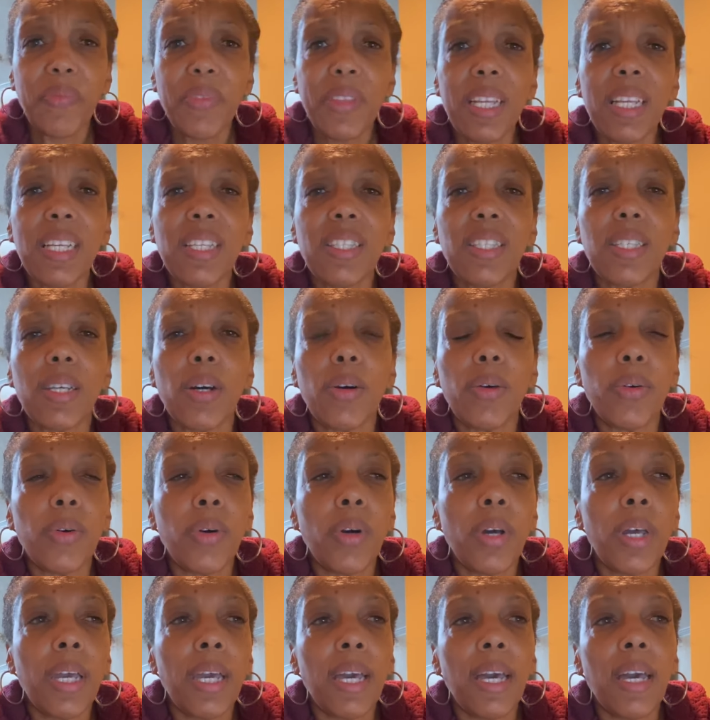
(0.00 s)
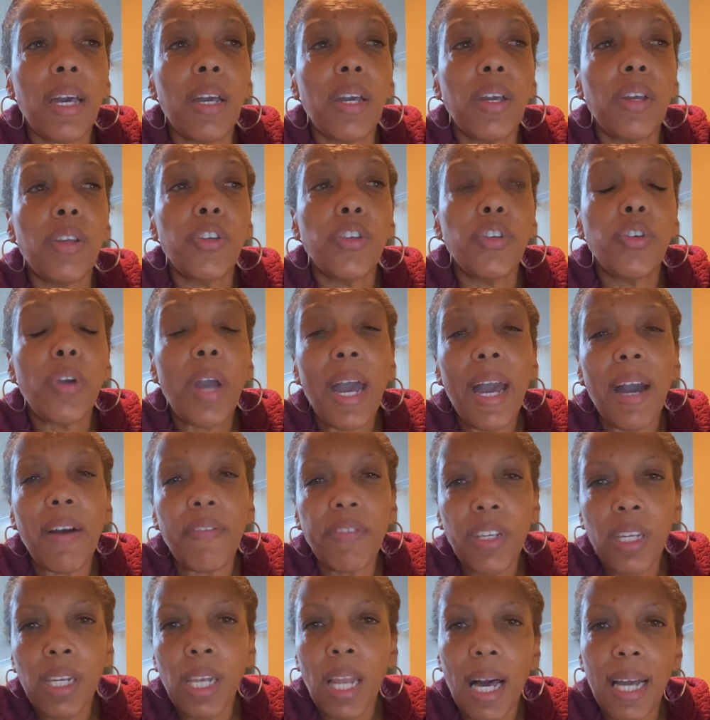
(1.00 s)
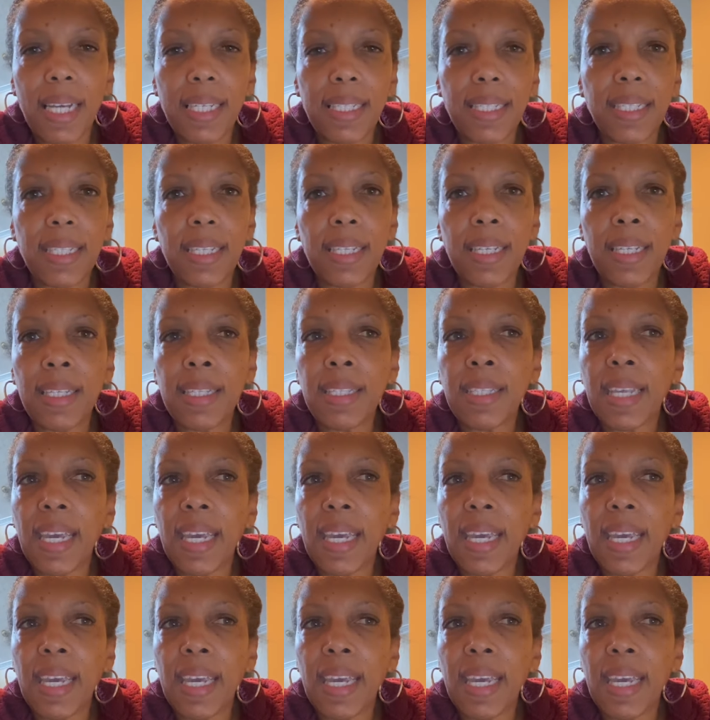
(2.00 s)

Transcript: So you have your license